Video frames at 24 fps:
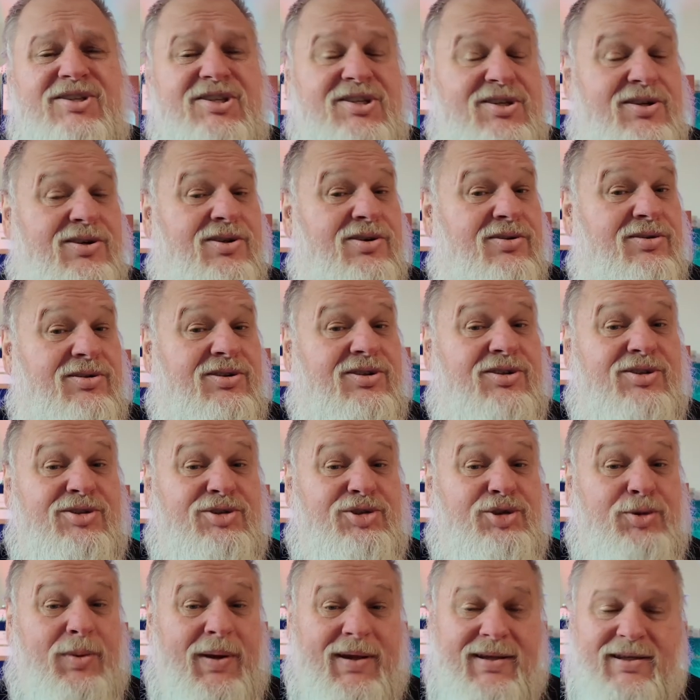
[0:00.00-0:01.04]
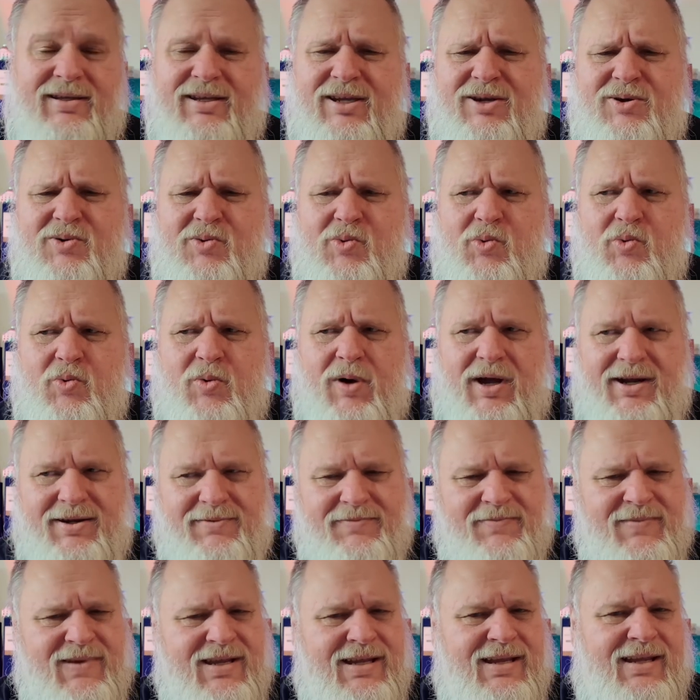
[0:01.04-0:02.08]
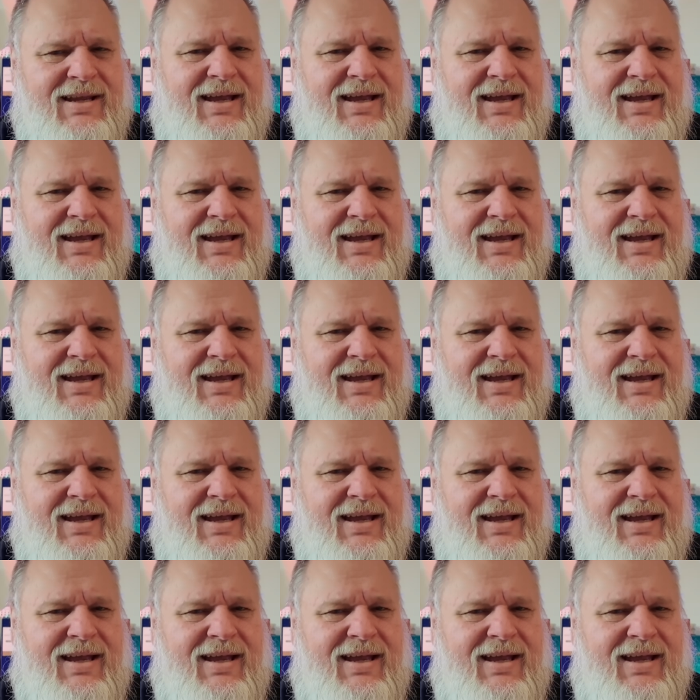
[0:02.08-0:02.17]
Salute 21,